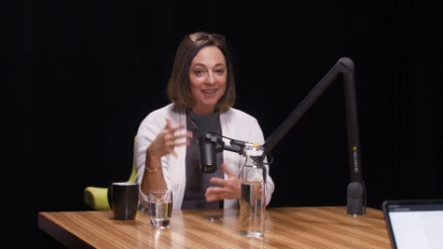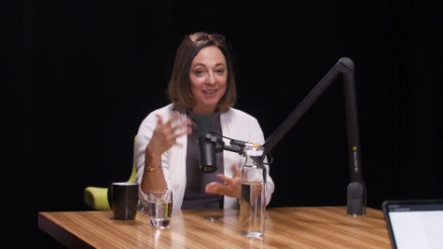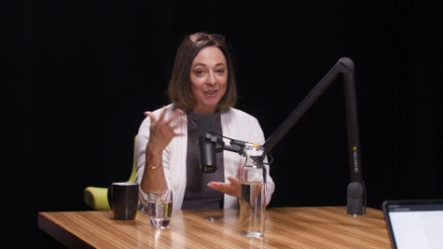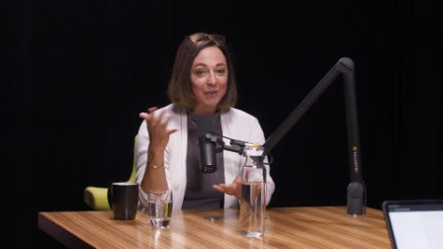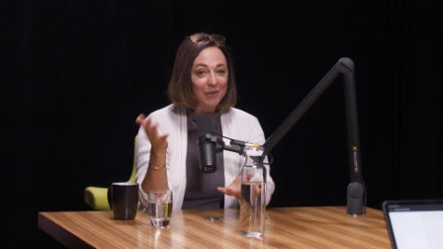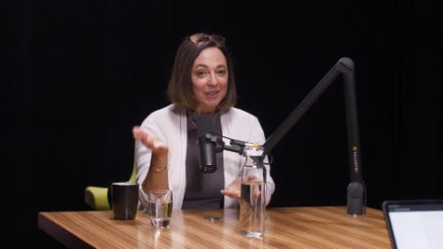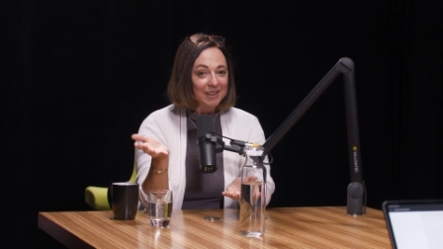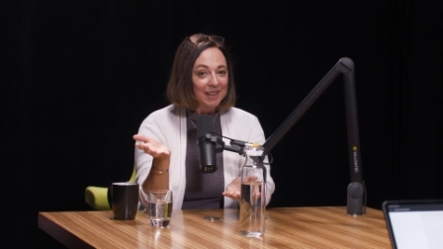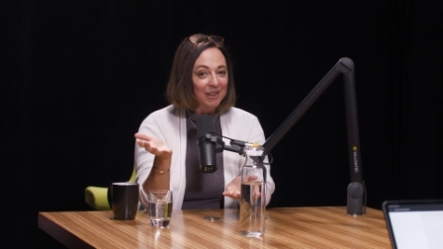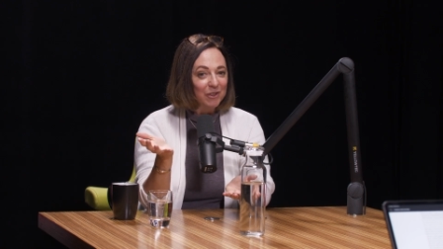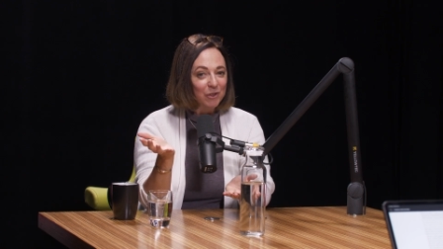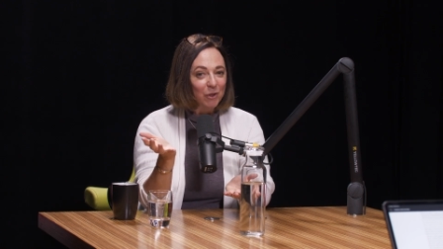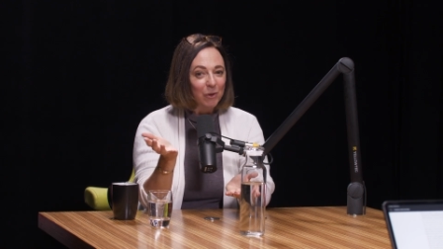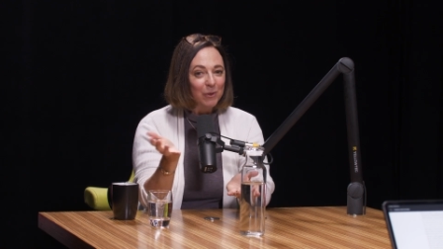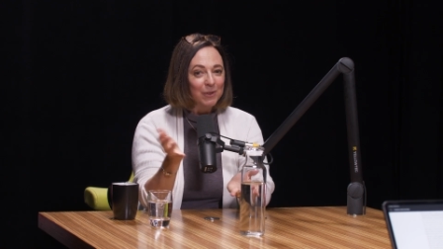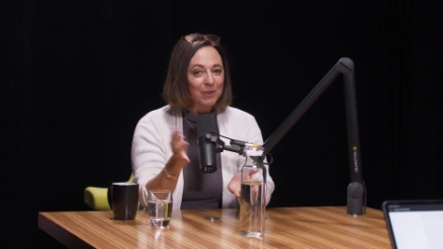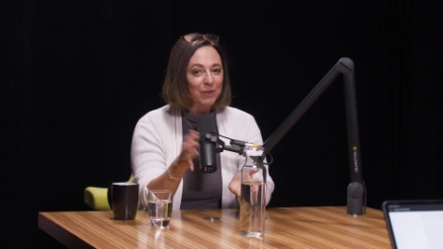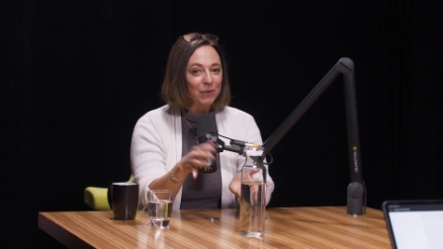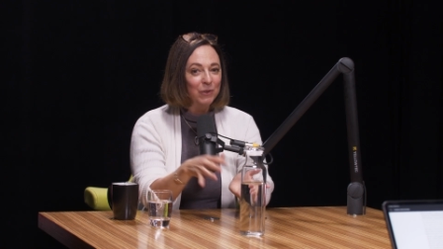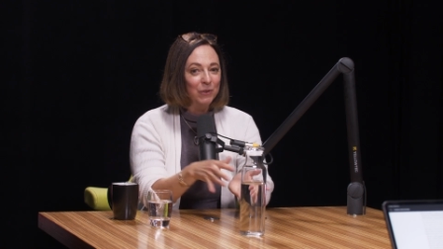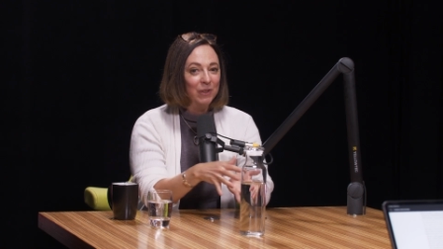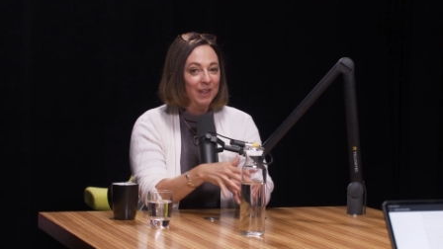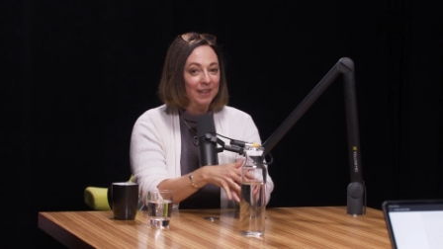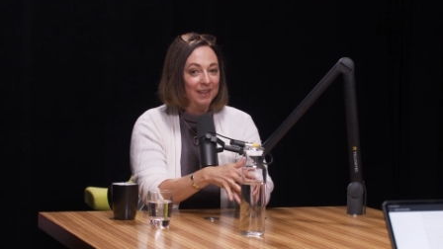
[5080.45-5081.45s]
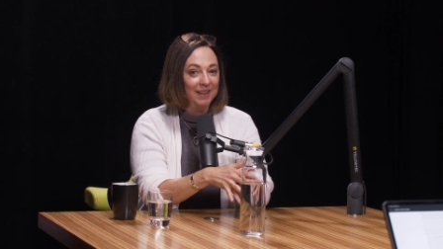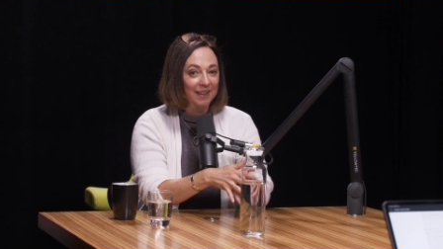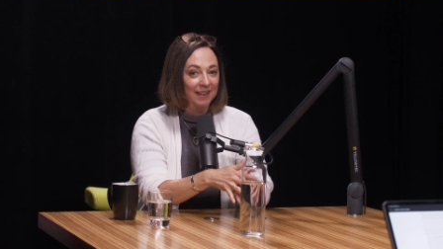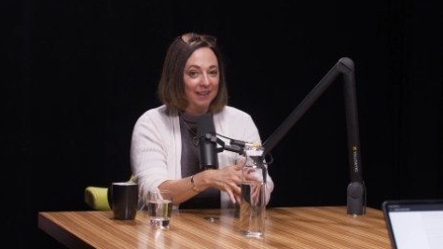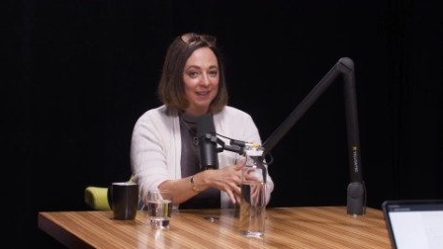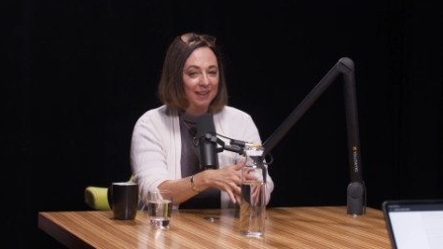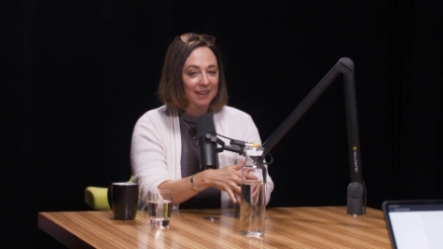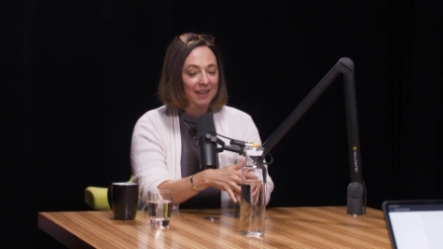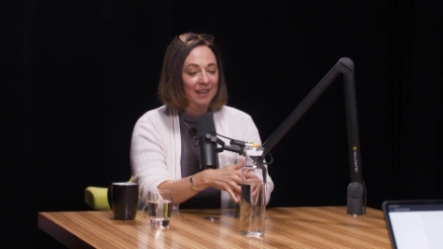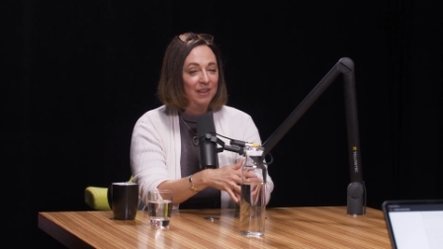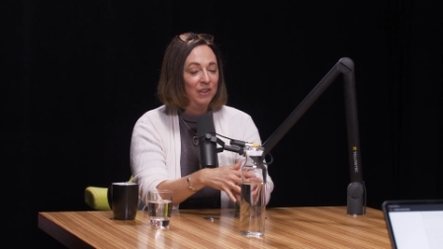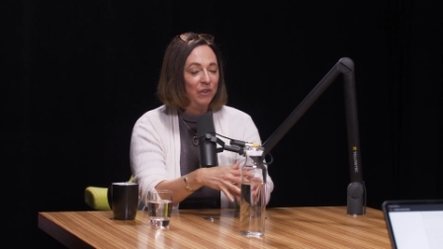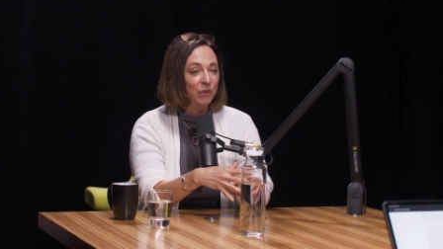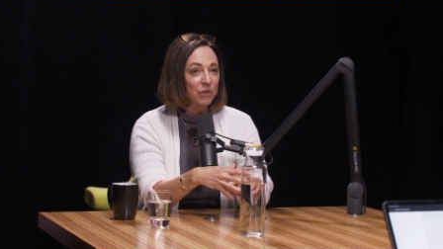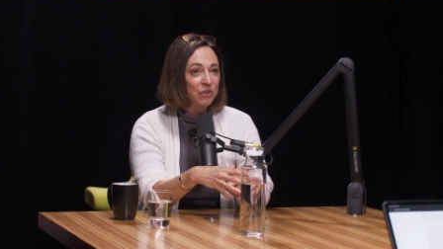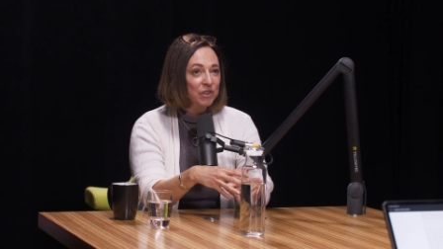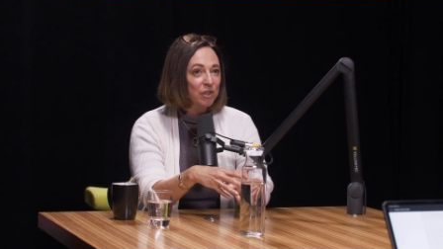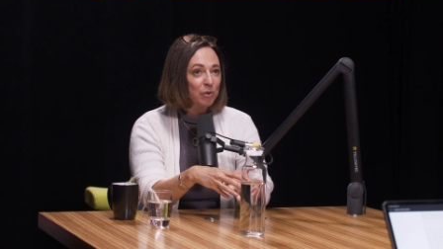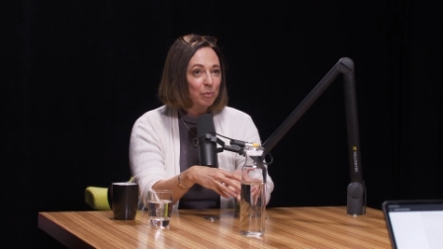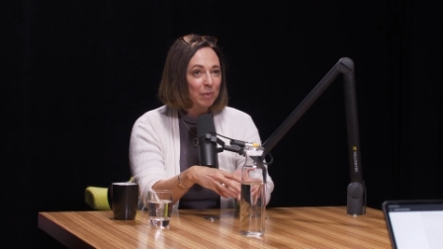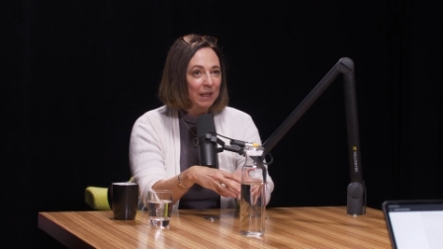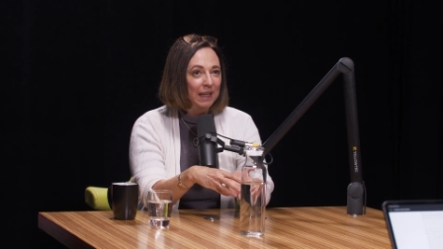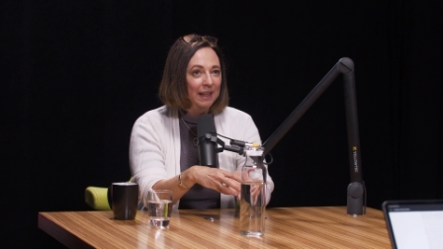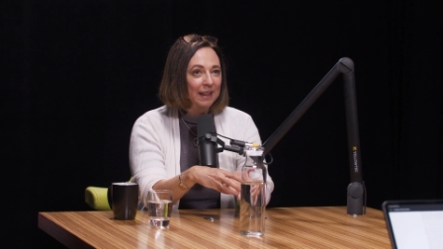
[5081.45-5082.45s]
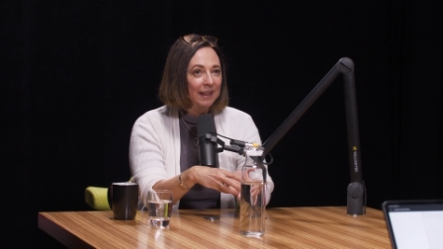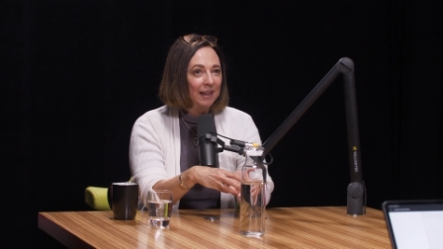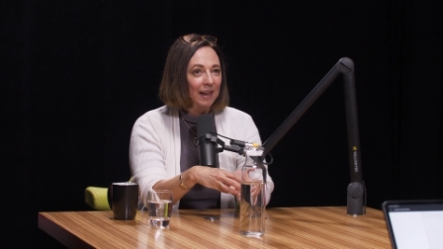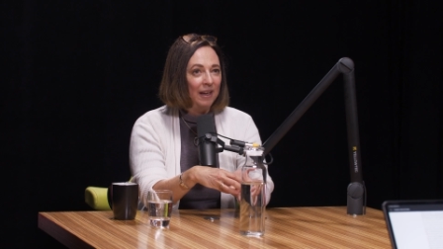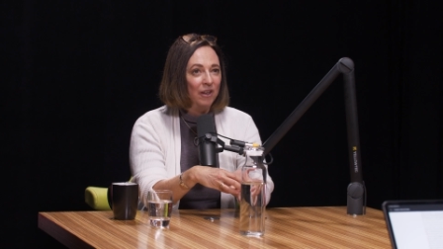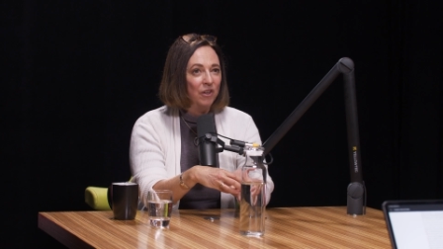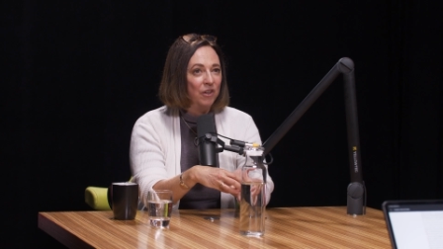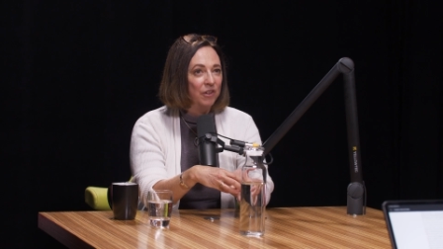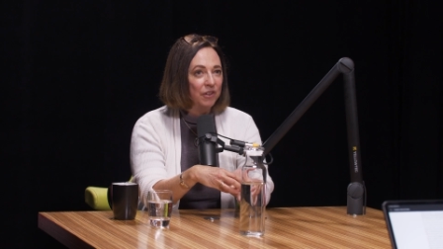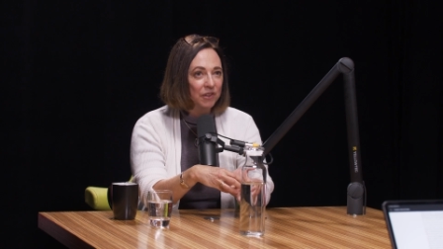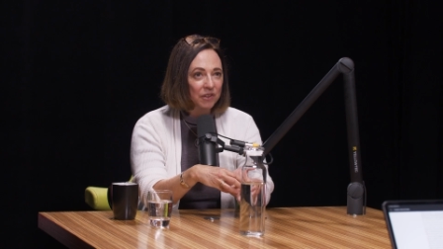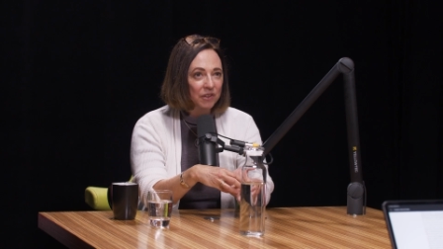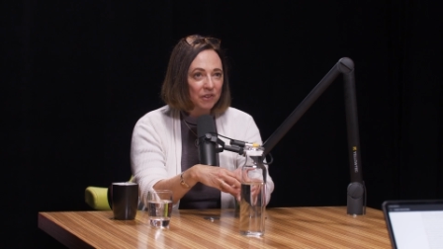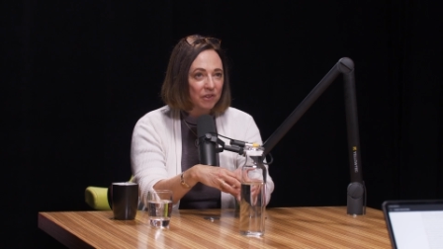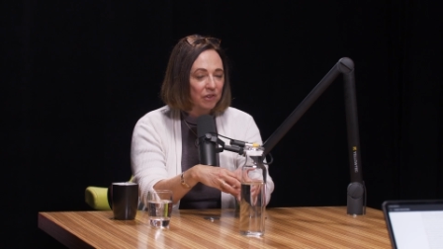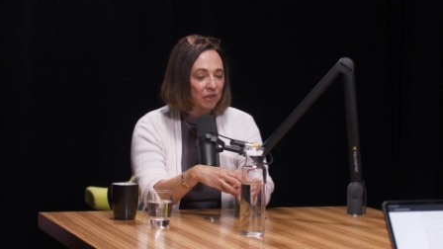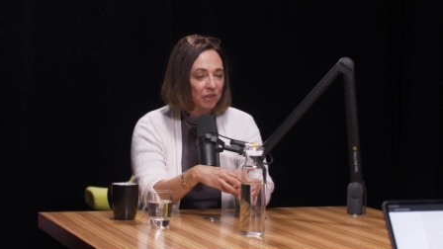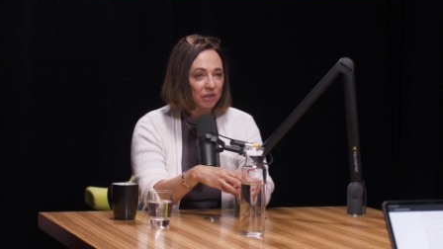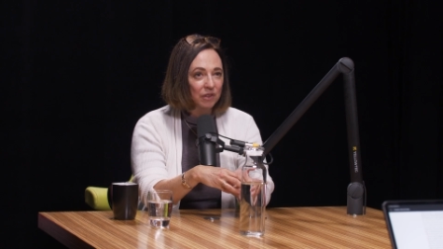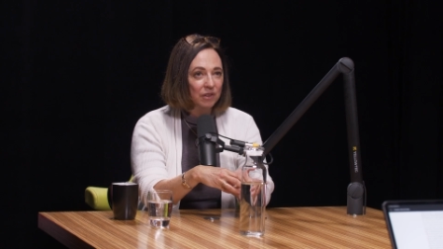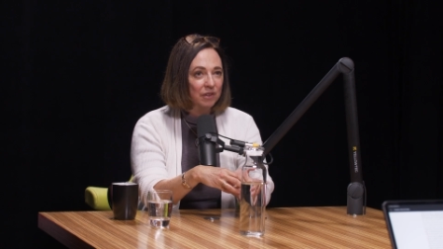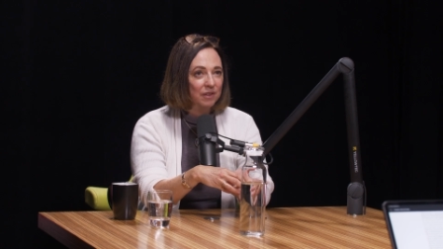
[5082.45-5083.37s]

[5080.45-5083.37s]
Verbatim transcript: you know, as I told you, like it used to be that I couldn't